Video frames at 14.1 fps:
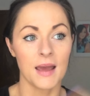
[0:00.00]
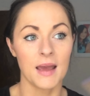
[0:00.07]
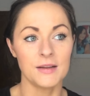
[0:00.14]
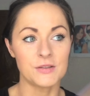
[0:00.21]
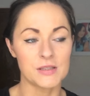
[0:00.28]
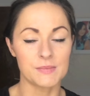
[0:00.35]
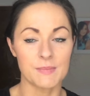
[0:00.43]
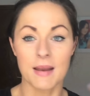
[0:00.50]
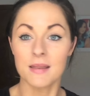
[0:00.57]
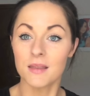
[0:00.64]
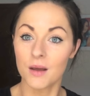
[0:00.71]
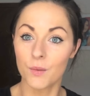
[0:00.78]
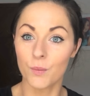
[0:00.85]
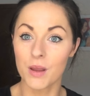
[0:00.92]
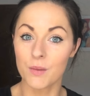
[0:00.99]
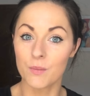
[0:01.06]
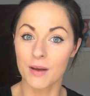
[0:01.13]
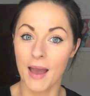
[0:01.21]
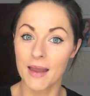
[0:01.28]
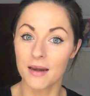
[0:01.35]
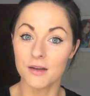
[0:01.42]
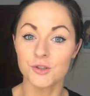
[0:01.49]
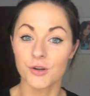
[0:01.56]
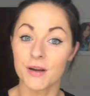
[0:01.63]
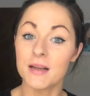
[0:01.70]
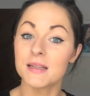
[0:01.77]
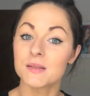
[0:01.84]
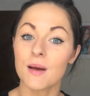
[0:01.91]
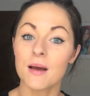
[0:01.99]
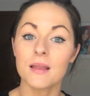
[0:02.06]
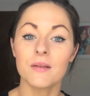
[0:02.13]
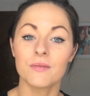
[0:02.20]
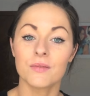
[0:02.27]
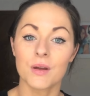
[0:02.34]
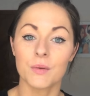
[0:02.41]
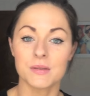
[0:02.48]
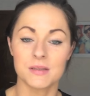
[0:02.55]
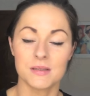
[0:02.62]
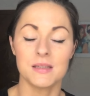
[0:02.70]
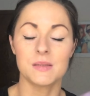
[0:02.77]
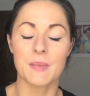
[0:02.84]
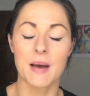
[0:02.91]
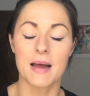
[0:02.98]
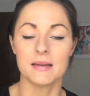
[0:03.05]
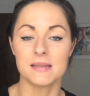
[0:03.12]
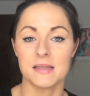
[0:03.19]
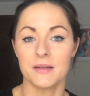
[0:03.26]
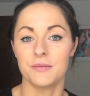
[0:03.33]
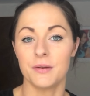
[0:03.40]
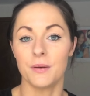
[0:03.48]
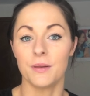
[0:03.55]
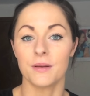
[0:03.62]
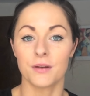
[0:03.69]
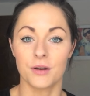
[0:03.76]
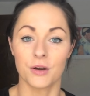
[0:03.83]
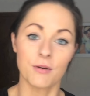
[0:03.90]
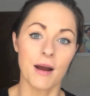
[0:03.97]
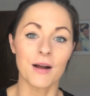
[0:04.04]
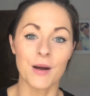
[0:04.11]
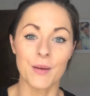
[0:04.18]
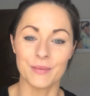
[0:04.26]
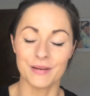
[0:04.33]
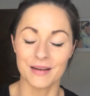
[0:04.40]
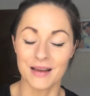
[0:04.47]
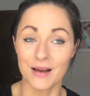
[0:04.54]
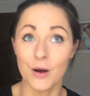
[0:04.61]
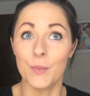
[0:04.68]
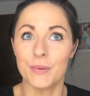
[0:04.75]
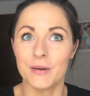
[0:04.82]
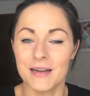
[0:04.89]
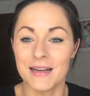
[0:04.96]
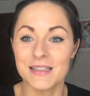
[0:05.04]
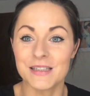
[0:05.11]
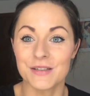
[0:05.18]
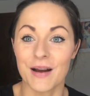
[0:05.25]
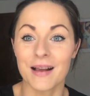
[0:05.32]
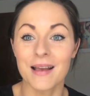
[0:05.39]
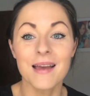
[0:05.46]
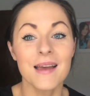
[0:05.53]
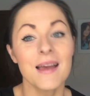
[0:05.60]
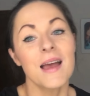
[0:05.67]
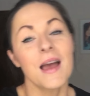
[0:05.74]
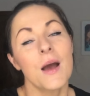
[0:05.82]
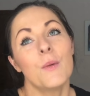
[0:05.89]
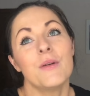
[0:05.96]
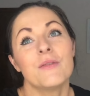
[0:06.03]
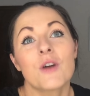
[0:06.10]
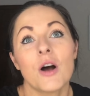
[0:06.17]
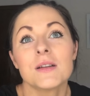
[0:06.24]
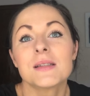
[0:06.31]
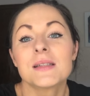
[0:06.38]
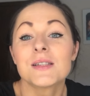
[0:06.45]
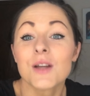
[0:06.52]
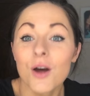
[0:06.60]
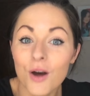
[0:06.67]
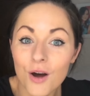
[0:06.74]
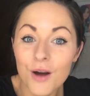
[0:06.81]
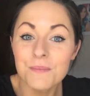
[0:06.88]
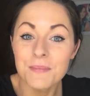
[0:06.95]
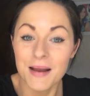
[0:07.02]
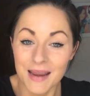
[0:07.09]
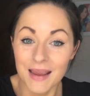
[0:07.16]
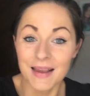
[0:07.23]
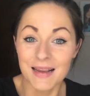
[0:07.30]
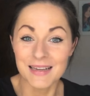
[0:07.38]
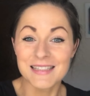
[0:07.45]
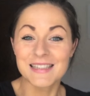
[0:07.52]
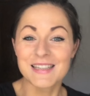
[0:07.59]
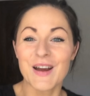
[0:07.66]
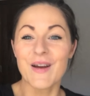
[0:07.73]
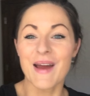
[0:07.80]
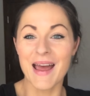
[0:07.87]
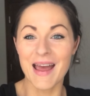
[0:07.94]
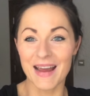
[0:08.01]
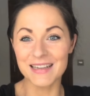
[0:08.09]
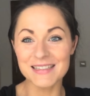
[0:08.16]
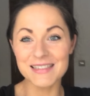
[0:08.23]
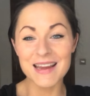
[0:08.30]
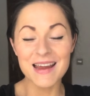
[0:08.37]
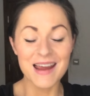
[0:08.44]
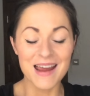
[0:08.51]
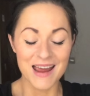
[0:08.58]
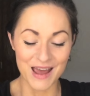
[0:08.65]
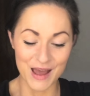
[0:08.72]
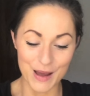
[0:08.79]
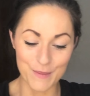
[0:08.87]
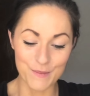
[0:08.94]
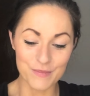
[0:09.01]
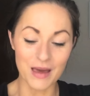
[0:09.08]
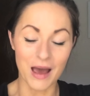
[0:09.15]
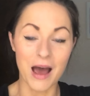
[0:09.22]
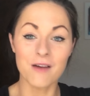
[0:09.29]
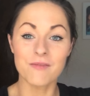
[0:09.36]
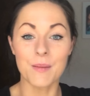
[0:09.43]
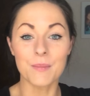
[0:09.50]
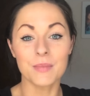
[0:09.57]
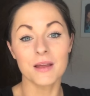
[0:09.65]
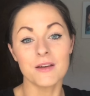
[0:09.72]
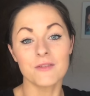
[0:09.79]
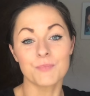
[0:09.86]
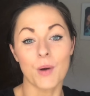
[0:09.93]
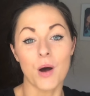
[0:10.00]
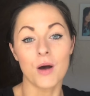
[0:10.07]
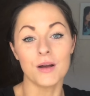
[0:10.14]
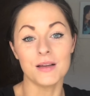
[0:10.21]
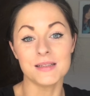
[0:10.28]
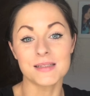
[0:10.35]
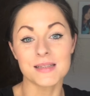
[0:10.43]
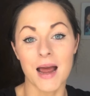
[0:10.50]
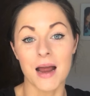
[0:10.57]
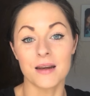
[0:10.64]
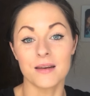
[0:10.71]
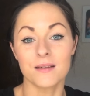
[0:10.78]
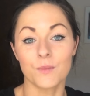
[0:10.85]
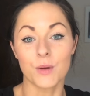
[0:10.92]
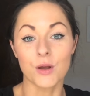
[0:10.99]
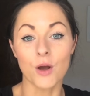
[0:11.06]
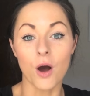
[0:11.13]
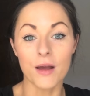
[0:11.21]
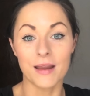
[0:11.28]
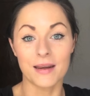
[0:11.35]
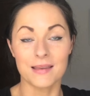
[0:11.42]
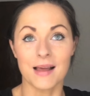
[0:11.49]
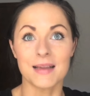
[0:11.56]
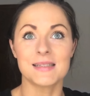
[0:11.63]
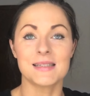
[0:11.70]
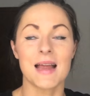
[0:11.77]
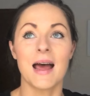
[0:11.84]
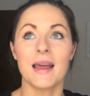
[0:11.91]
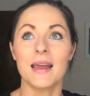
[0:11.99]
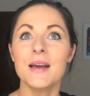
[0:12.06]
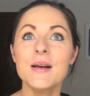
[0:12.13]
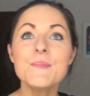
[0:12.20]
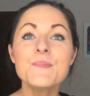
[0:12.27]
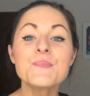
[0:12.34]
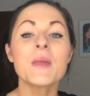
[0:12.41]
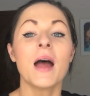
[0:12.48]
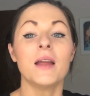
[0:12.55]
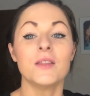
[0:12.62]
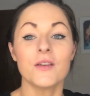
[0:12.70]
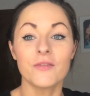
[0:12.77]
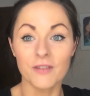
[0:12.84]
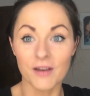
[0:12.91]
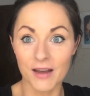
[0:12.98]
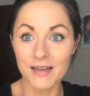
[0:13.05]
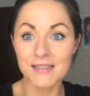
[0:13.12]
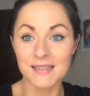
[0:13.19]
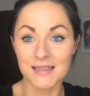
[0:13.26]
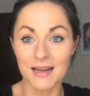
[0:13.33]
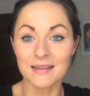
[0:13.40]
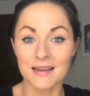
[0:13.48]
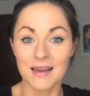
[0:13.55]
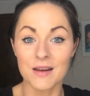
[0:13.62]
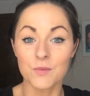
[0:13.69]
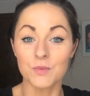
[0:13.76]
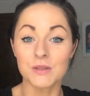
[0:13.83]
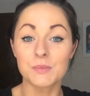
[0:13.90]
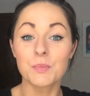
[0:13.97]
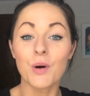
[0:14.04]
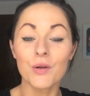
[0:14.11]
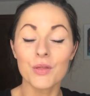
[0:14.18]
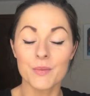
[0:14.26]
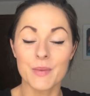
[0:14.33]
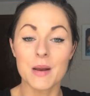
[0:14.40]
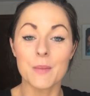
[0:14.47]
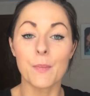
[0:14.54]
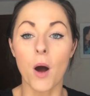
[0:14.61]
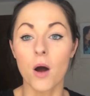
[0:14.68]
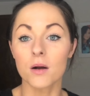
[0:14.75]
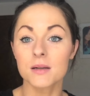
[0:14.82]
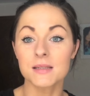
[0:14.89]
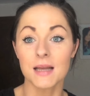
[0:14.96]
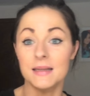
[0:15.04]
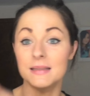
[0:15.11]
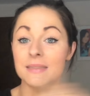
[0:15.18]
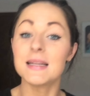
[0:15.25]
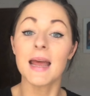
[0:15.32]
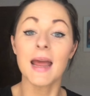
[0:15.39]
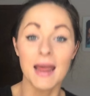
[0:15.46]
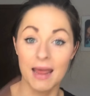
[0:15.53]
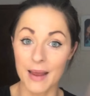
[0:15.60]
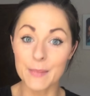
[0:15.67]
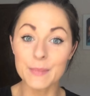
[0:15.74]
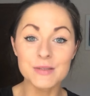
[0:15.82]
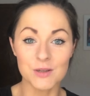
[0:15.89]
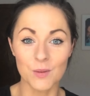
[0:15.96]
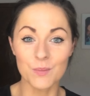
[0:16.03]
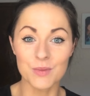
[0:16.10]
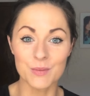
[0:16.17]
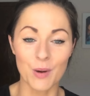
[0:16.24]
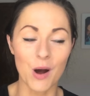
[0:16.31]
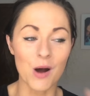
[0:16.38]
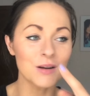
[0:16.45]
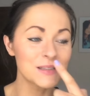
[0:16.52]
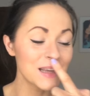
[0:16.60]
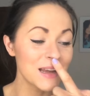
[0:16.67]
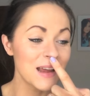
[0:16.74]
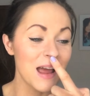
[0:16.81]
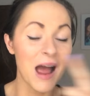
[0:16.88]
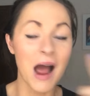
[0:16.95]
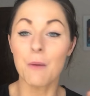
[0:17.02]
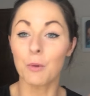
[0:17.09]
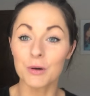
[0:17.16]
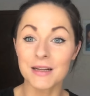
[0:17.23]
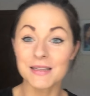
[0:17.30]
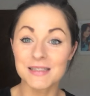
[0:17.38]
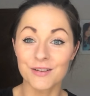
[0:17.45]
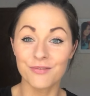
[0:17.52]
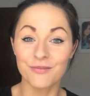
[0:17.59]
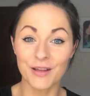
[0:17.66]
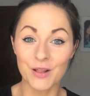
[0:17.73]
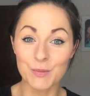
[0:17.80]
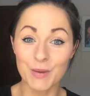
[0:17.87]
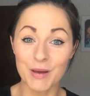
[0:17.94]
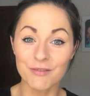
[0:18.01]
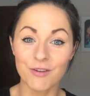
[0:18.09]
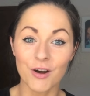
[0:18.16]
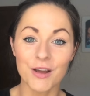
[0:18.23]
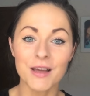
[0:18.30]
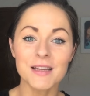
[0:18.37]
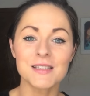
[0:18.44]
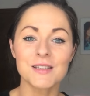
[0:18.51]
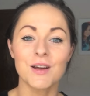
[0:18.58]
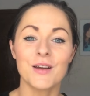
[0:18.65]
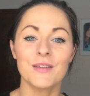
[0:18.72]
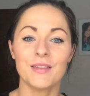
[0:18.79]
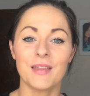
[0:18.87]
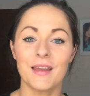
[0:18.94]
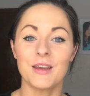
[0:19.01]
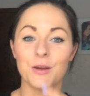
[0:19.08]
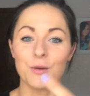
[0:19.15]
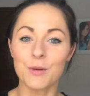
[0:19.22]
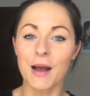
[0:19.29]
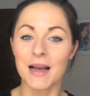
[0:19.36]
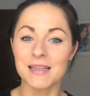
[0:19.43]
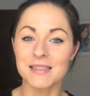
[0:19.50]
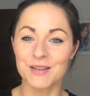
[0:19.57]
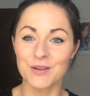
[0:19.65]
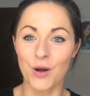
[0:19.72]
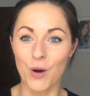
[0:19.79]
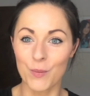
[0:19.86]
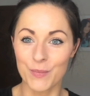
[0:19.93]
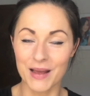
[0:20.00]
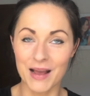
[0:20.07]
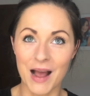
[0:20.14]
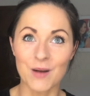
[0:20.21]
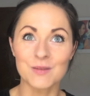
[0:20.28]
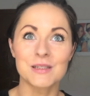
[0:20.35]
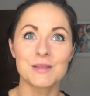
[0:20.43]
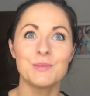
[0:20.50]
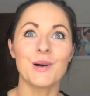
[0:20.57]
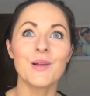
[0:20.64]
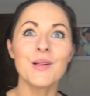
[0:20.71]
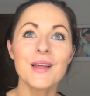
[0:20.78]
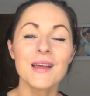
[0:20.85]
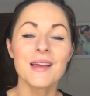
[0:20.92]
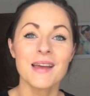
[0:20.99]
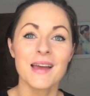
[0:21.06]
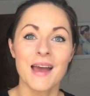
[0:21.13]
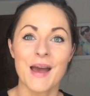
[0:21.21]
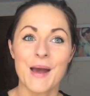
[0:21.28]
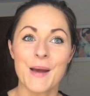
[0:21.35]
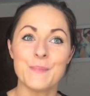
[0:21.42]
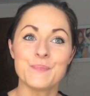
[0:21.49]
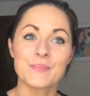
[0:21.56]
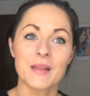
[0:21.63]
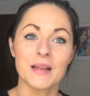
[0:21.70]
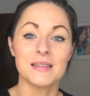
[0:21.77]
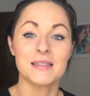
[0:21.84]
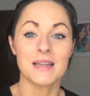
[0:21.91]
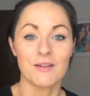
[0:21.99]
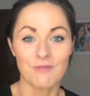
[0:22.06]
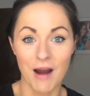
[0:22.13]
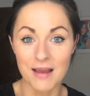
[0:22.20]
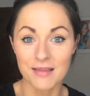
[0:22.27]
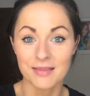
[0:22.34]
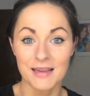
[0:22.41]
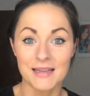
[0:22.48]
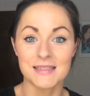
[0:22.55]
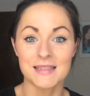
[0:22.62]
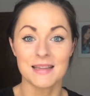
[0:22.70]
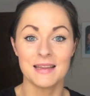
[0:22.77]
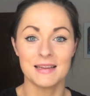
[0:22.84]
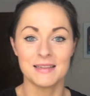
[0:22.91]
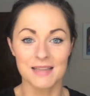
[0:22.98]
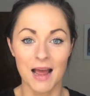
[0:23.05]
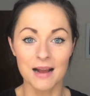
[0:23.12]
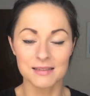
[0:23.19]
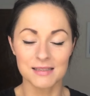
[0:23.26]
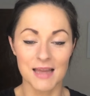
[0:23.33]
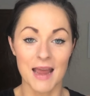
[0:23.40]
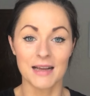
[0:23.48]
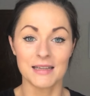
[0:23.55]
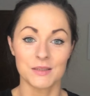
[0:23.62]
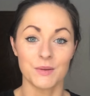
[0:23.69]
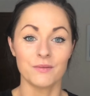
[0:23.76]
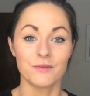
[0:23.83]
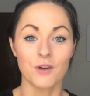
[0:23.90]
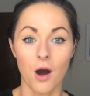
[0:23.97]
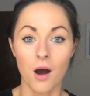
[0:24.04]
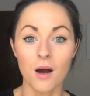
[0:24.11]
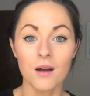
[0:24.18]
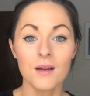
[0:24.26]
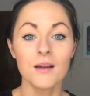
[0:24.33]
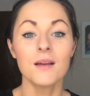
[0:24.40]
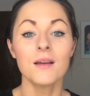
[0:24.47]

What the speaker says: it just meant that we were getting a treat as well, even though it wasn't as bad as if we were going to crack open an Easter egg. We've got so many Easter eggs that our family have bought us, and we got in last night and the first thing I did was put them in a box and taped up the box. I wanted to film it for you so that you guys could hold me accountable. And say, right, these are the exact eggs that we've got.